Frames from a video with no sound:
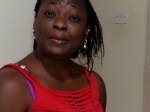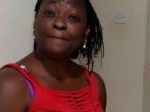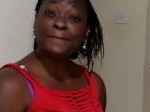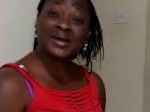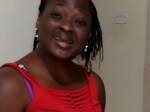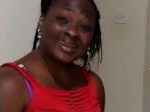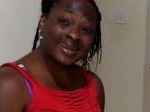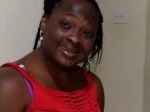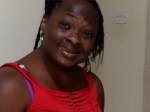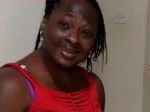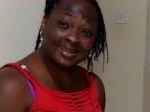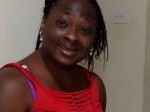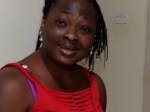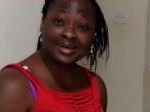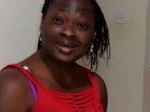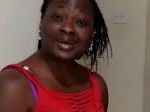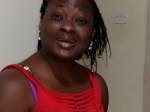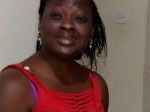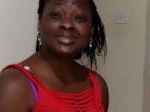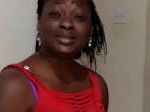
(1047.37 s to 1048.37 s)
The
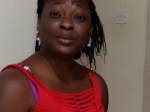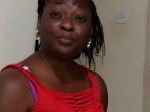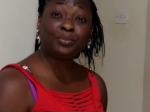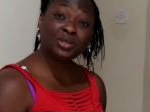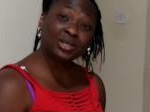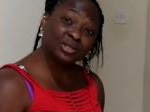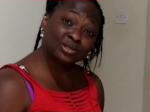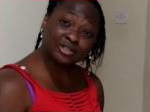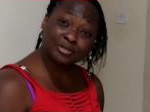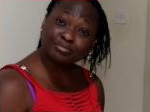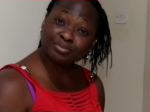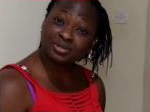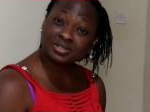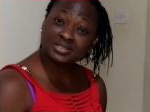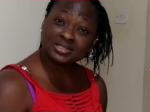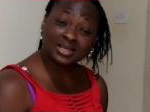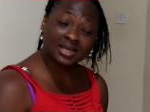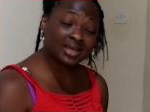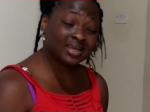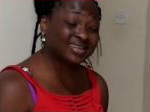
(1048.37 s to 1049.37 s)
banana and the peanut
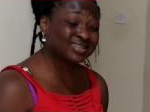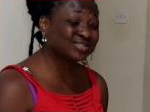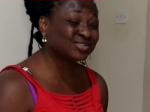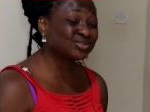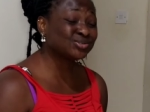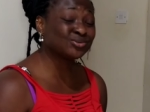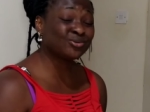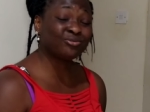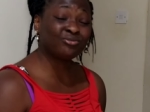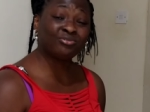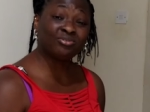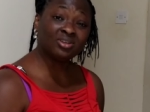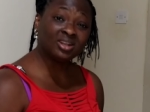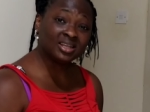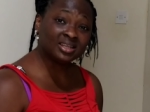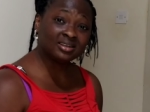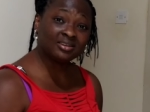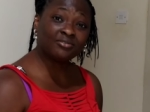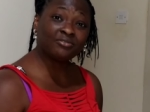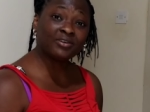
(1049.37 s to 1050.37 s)
butter is so
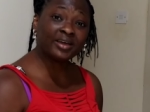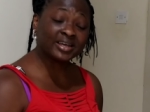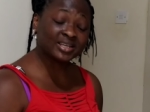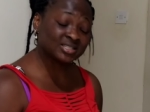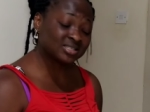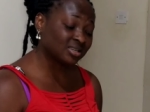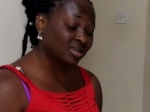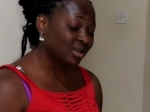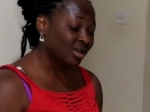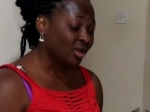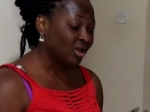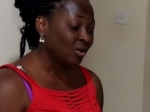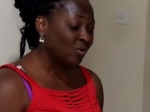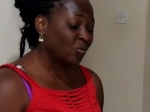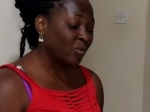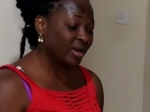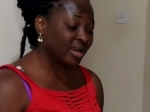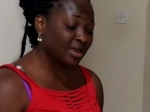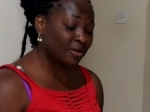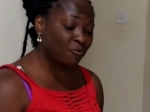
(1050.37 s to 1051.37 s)
filling. In fact,
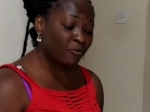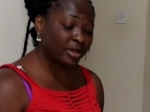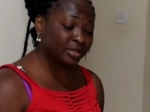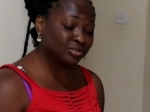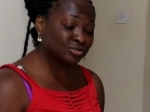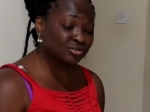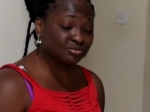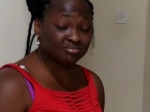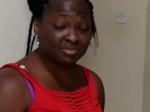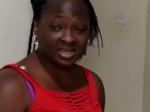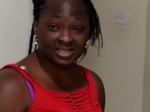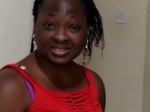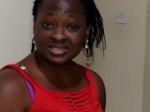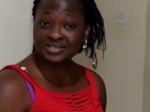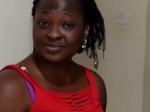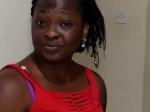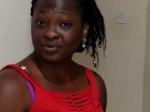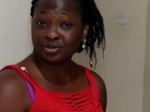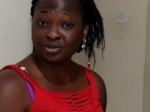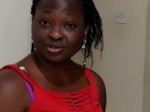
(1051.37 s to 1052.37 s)
when I went to make
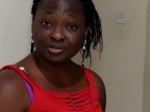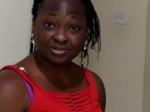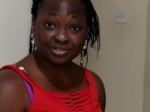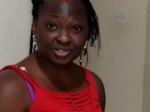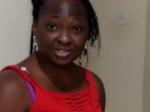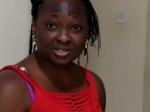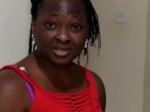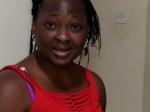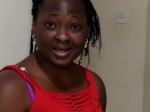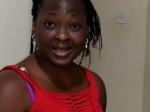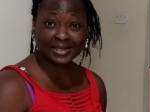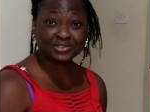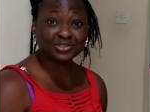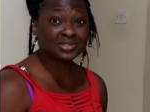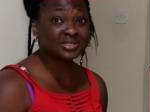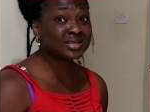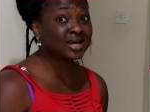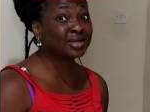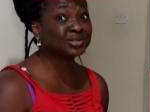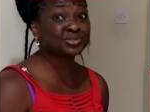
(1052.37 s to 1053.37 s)
this for lunch, I
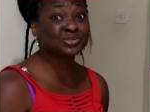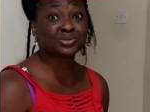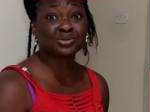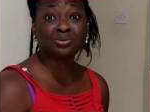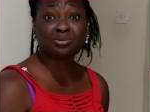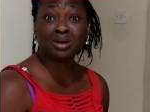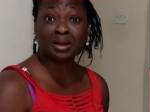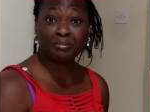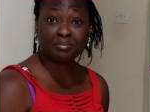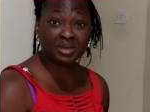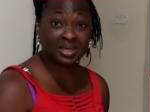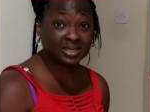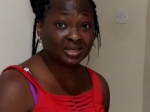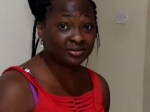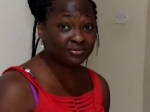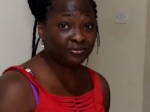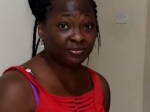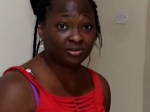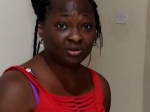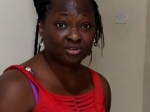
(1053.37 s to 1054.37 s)
just had to go and
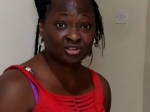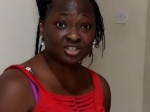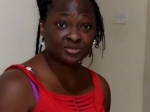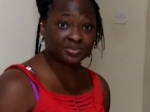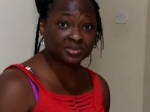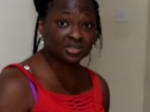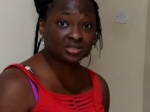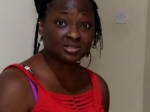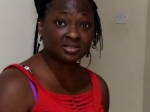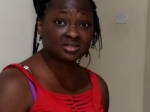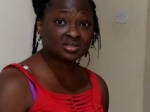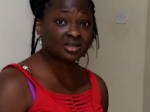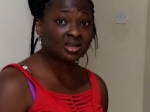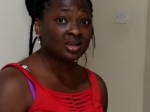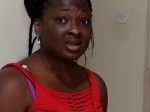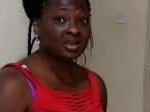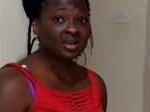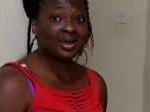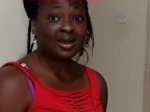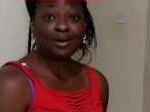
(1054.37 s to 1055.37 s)
make it for lunch because
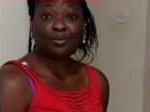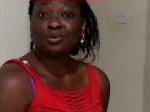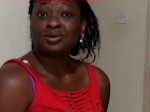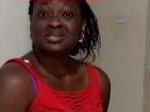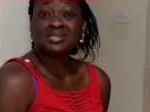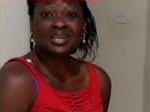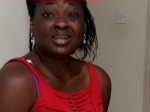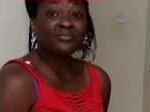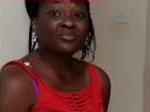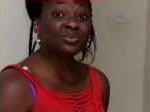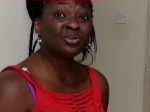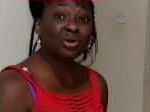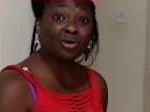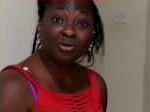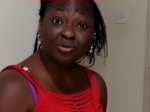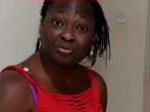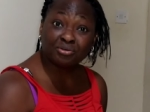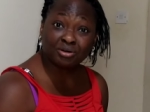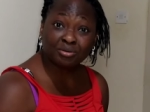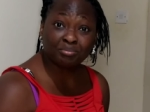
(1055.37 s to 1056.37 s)
I wasn't even
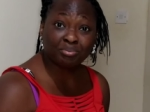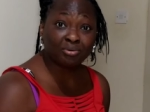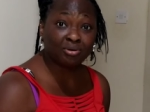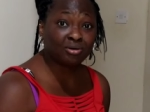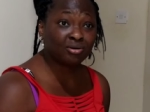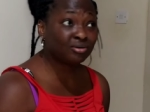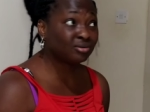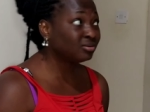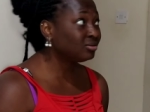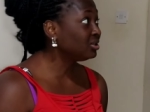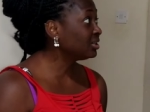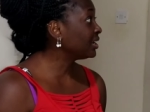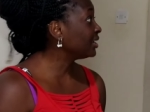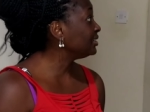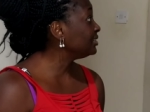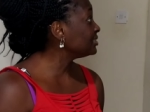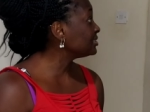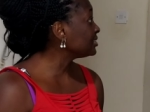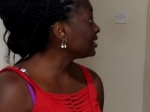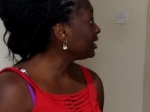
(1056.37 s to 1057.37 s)
hungry. But look
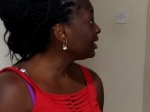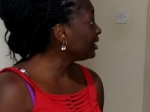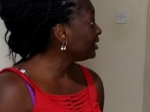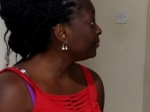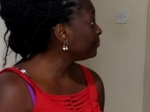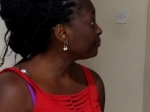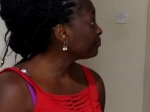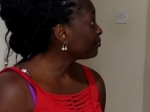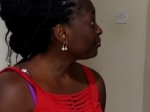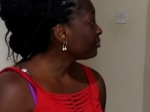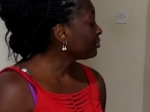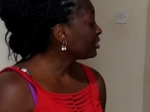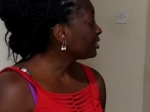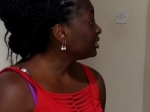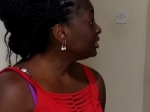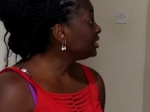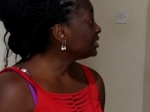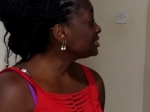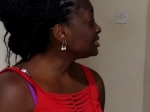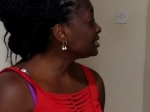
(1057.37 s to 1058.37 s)
at the time
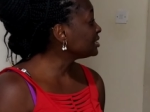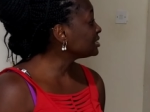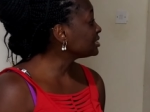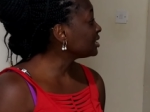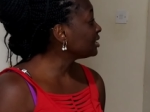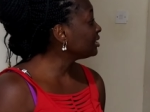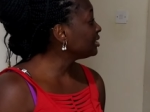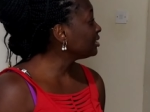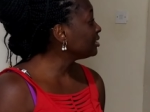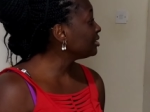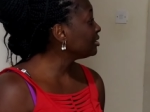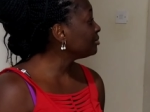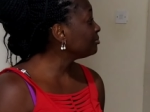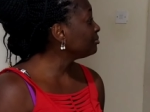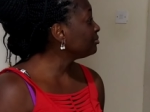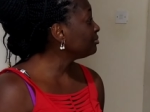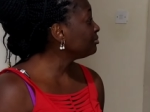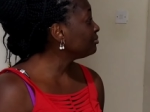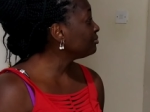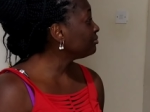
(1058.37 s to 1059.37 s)
this is
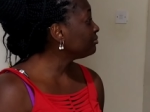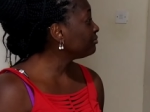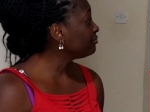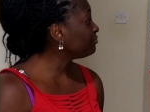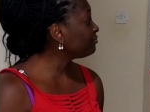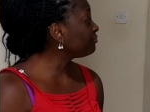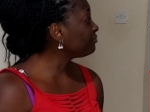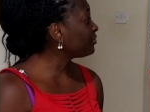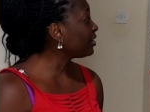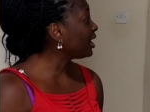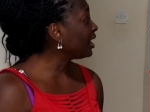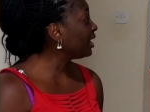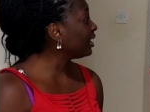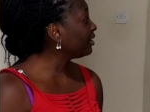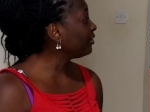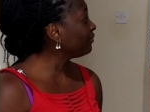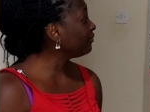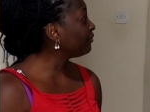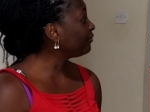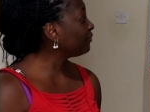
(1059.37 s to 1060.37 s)
um
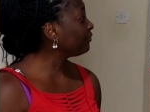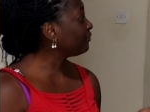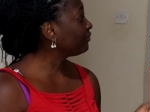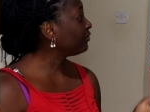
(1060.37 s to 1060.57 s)
5.35